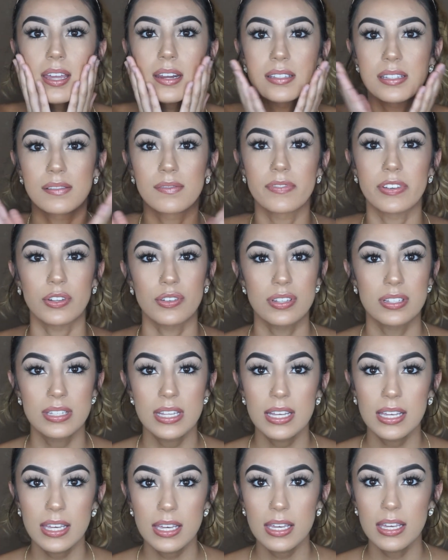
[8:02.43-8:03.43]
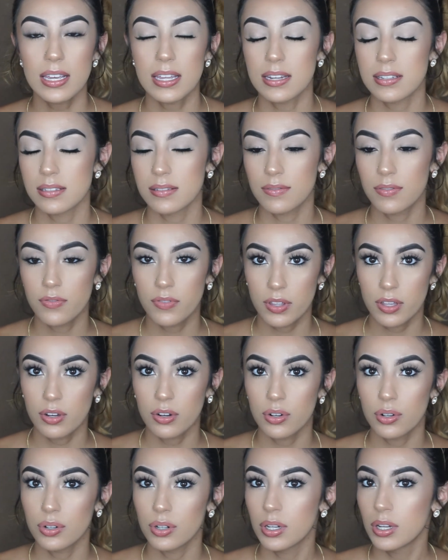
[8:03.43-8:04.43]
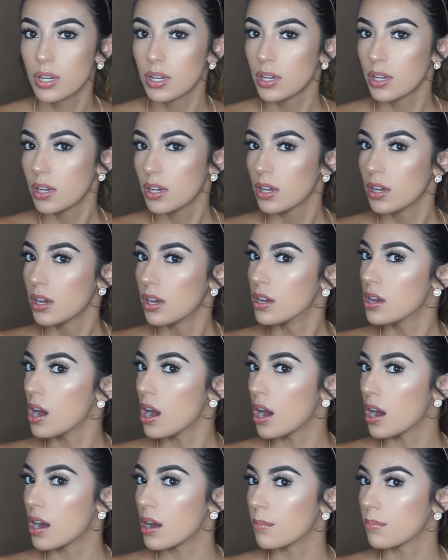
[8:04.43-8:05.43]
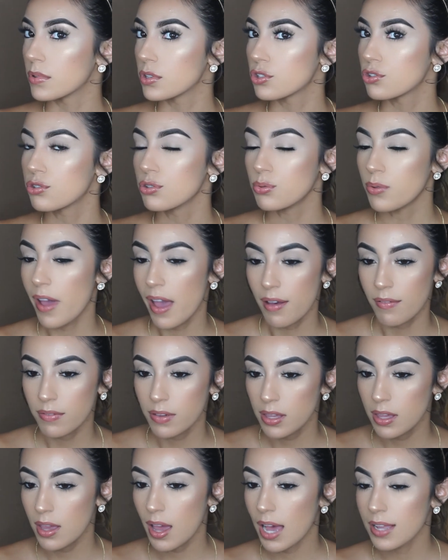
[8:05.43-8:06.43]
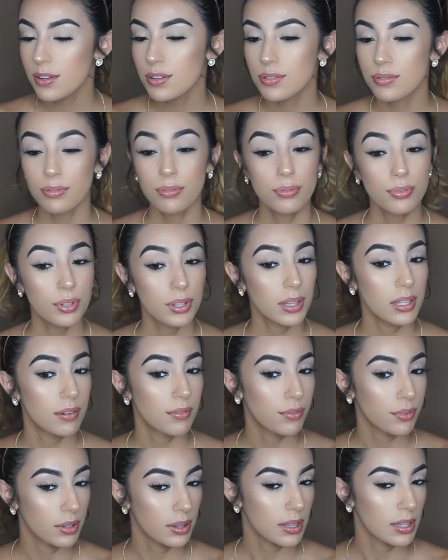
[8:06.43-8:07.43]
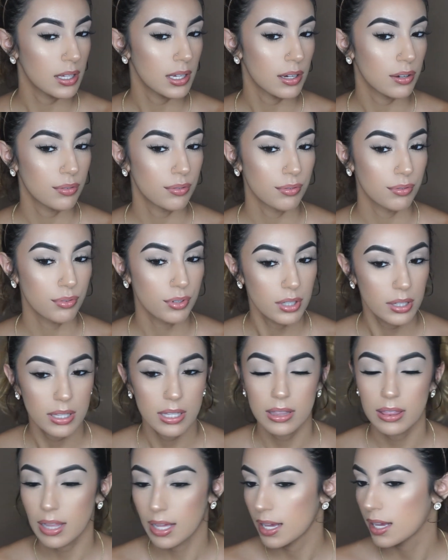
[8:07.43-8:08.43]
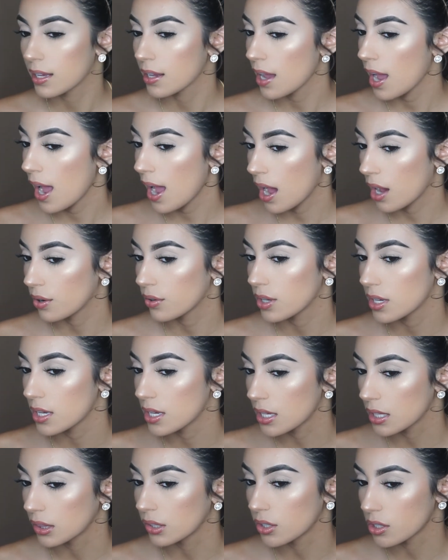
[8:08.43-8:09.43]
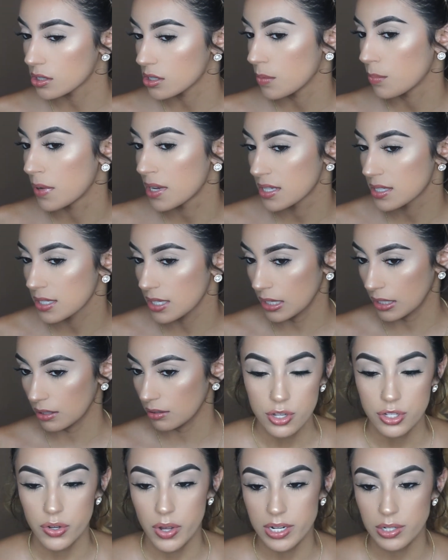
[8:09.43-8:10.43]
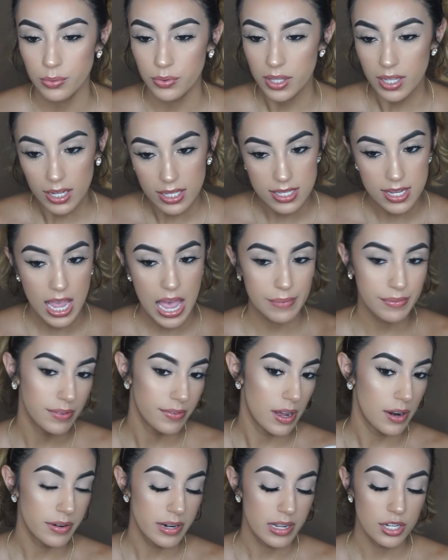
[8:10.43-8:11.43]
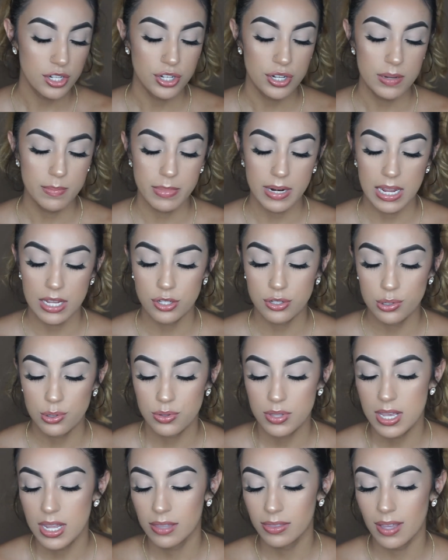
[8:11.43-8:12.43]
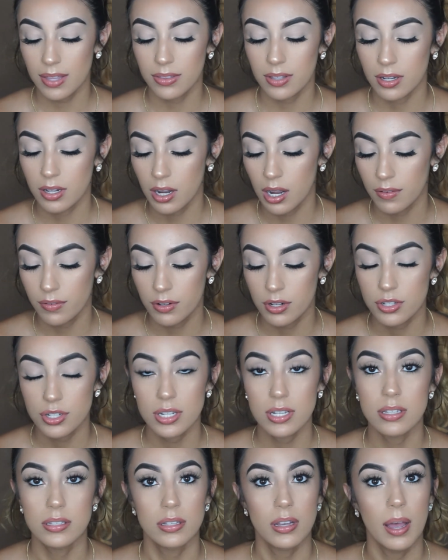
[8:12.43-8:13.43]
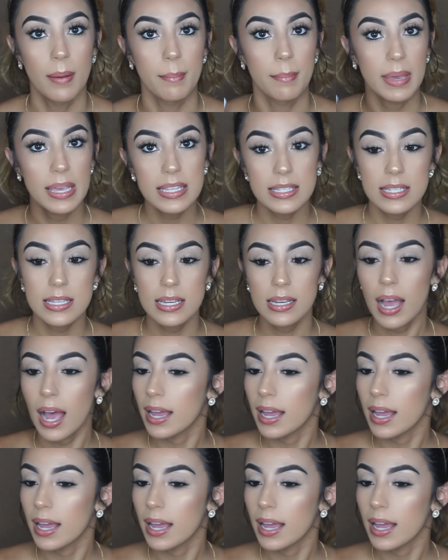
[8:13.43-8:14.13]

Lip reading: It doesn't feel sticky. It doesn't feel too heavy. I just really like how it looks on my skin. So I don't think it's a heavy foundation, but I do think that the coverage is amazing.